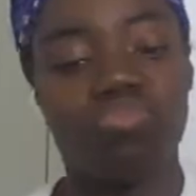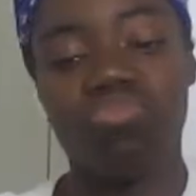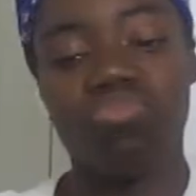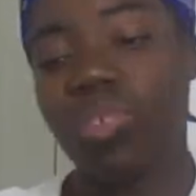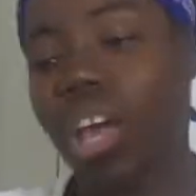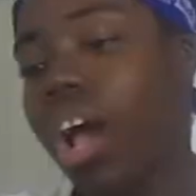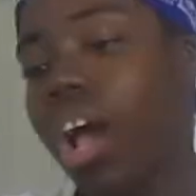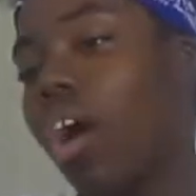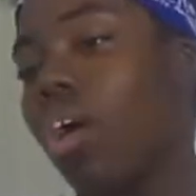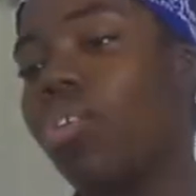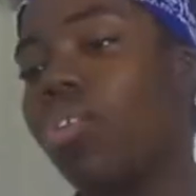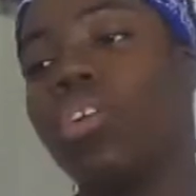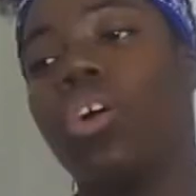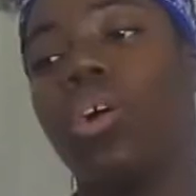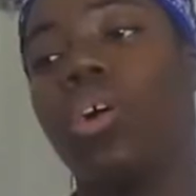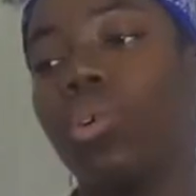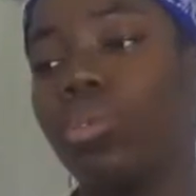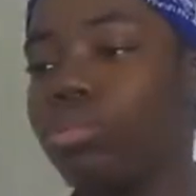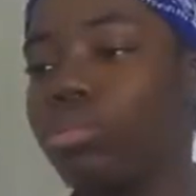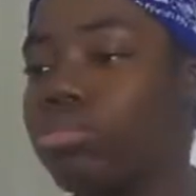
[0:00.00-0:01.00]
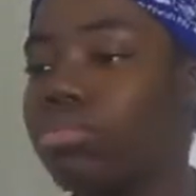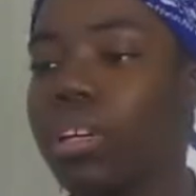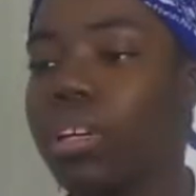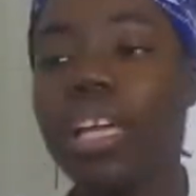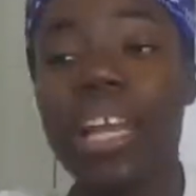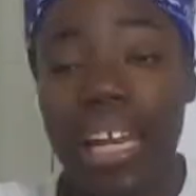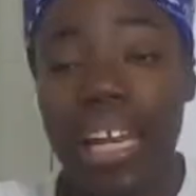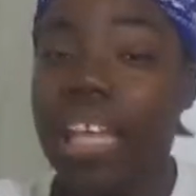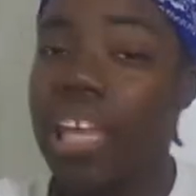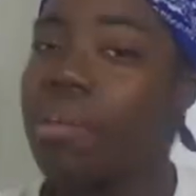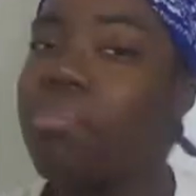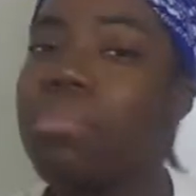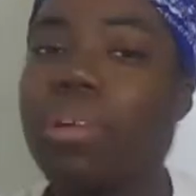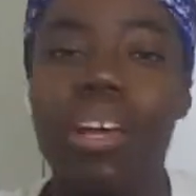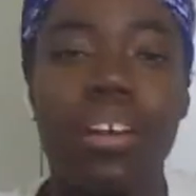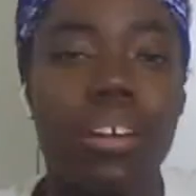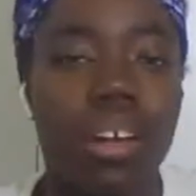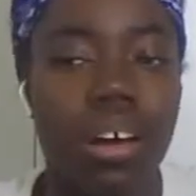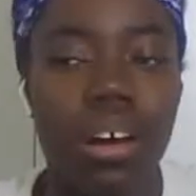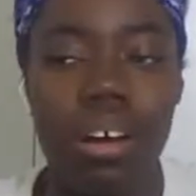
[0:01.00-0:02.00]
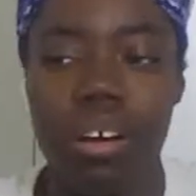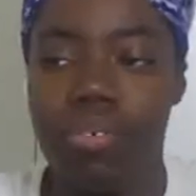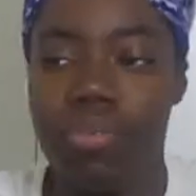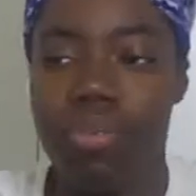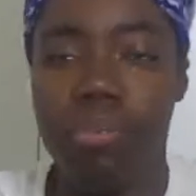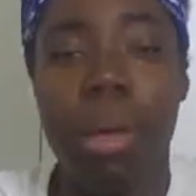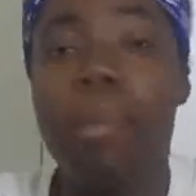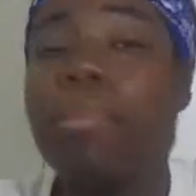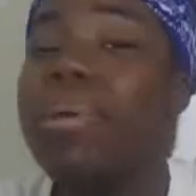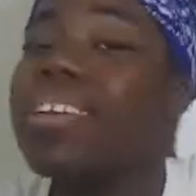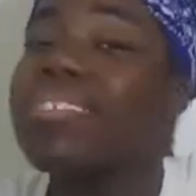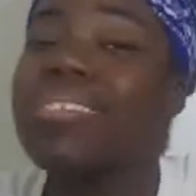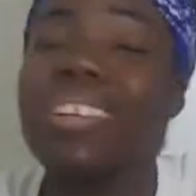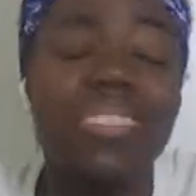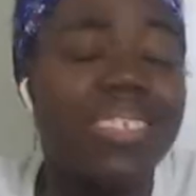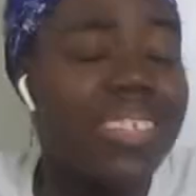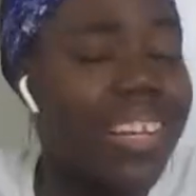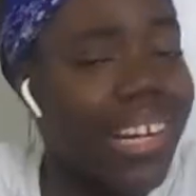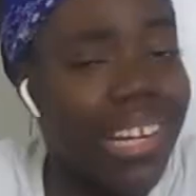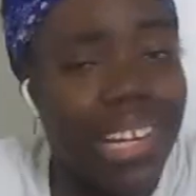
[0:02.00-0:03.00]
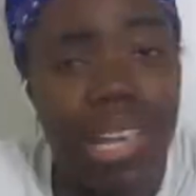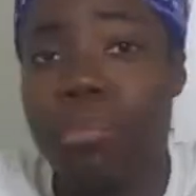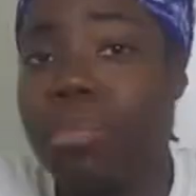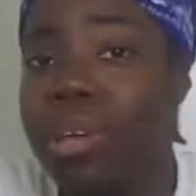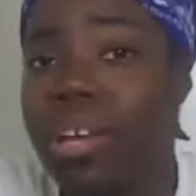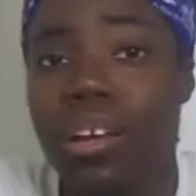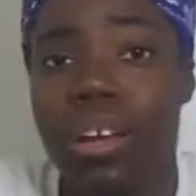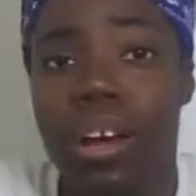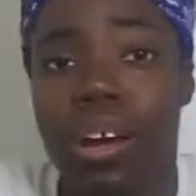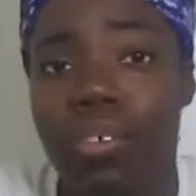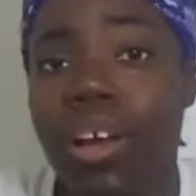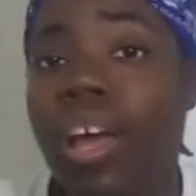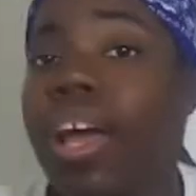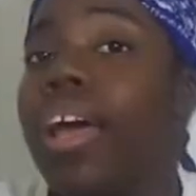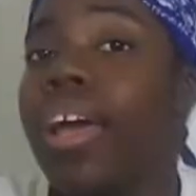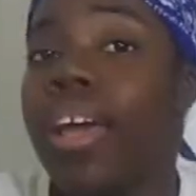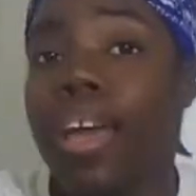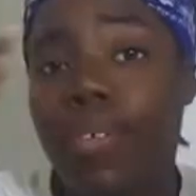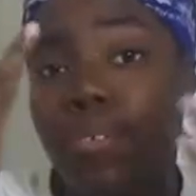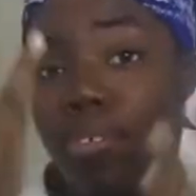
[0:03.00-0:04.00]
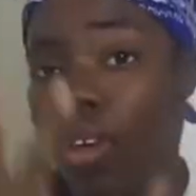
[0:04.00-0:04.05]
don't know. He didn't give me enough. Maybe it's because he didn't give me enough. If